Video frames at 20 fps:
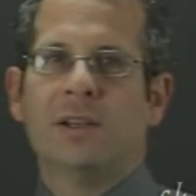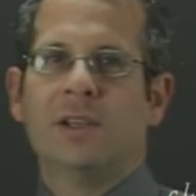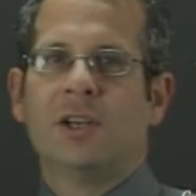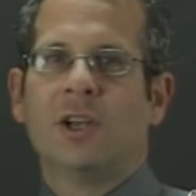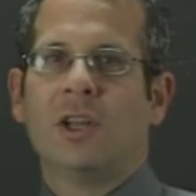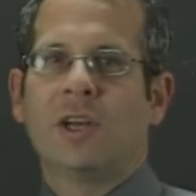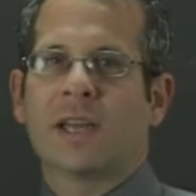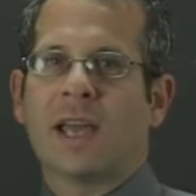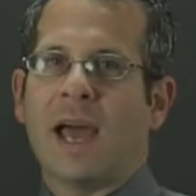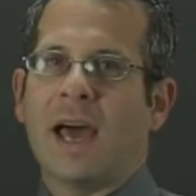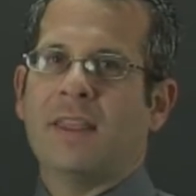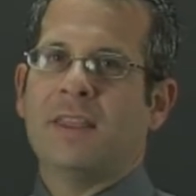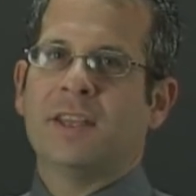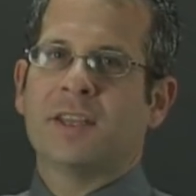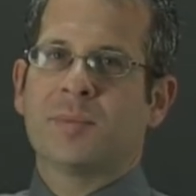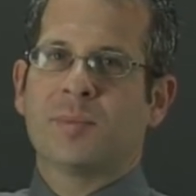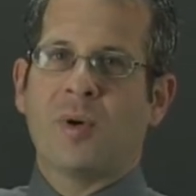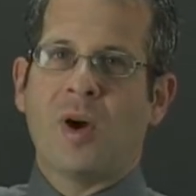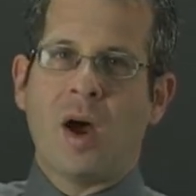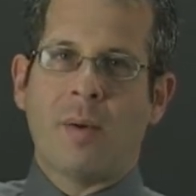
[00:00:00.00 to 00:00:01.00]
look at
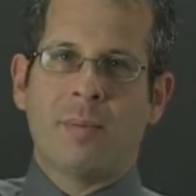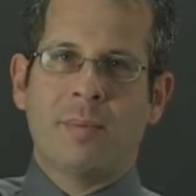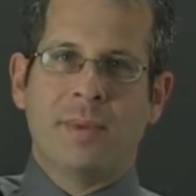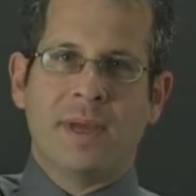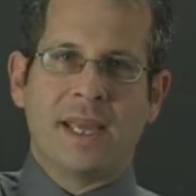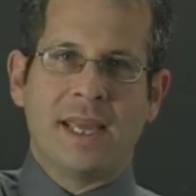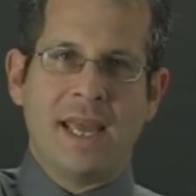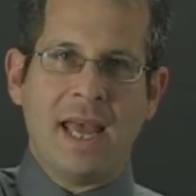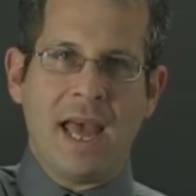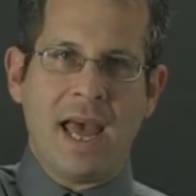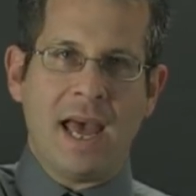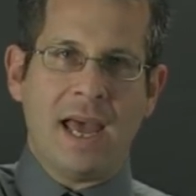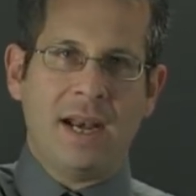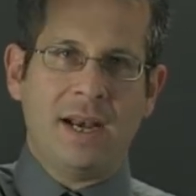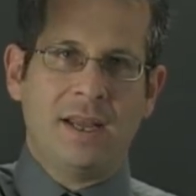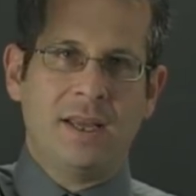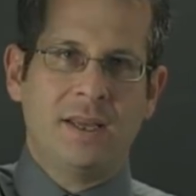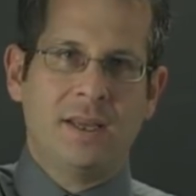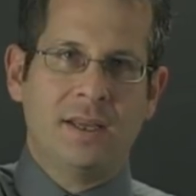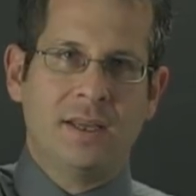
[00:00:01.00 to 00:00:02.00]
this problem
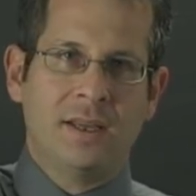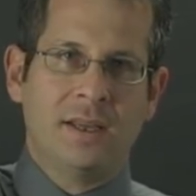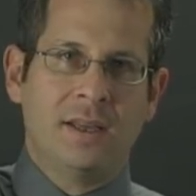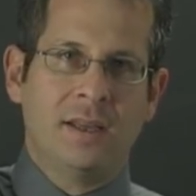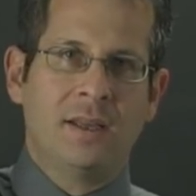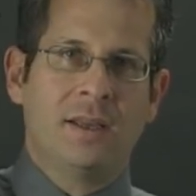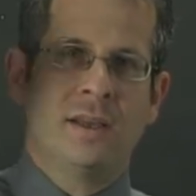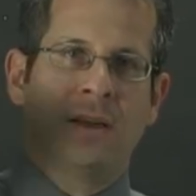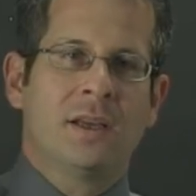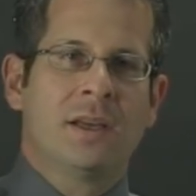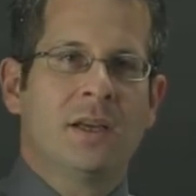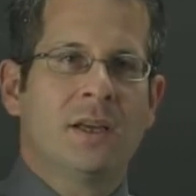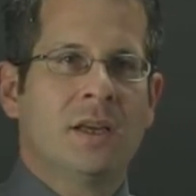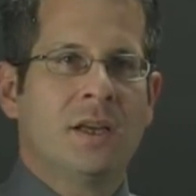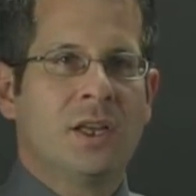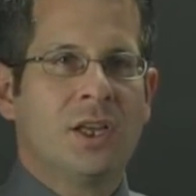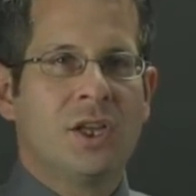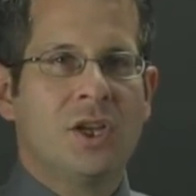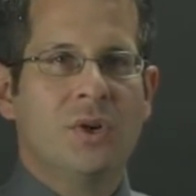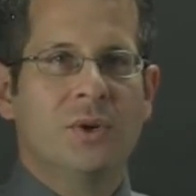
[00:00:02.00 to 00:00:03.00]
again
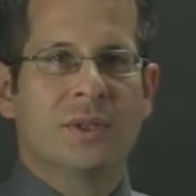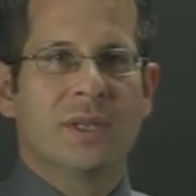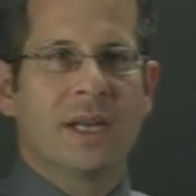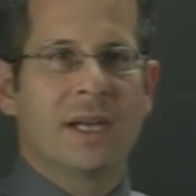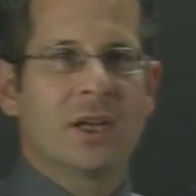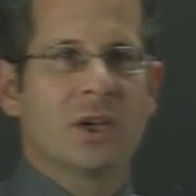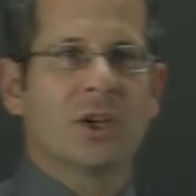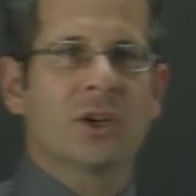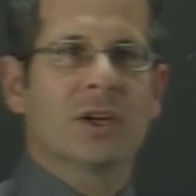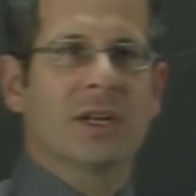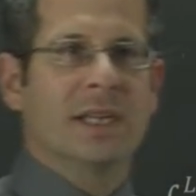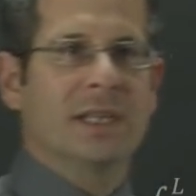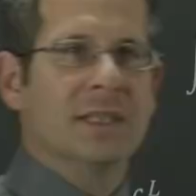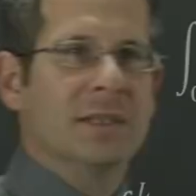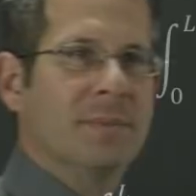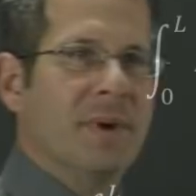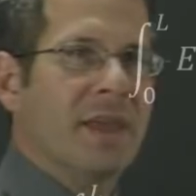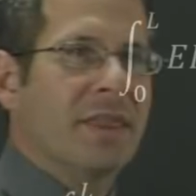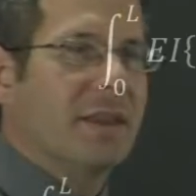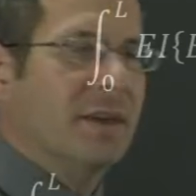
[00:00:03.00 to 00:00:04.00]
using
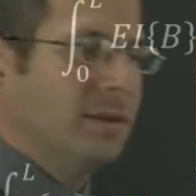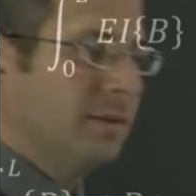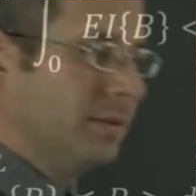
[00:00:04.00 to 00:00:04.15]
Glurkin's method.